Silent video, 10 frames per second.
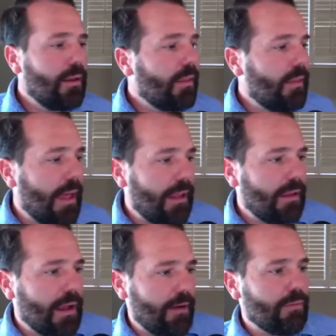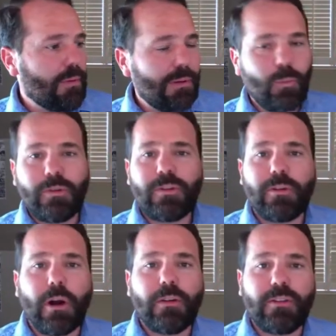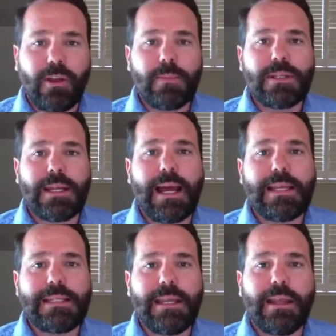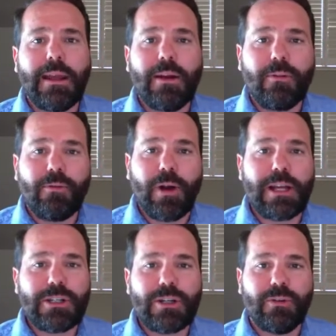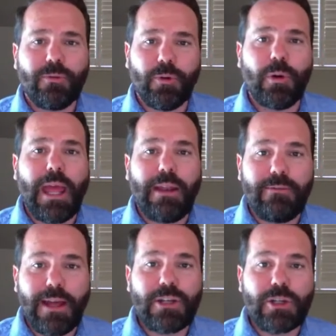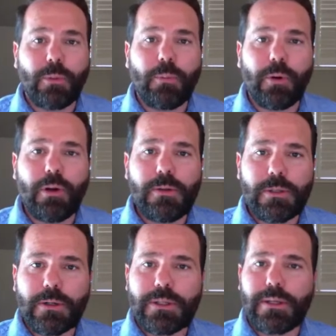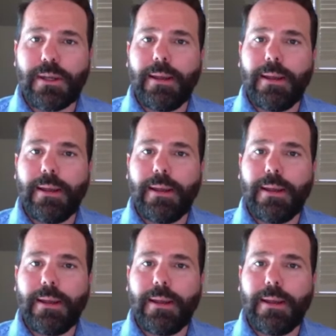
then the government would start subsidizing fresh fruit and vegetable producers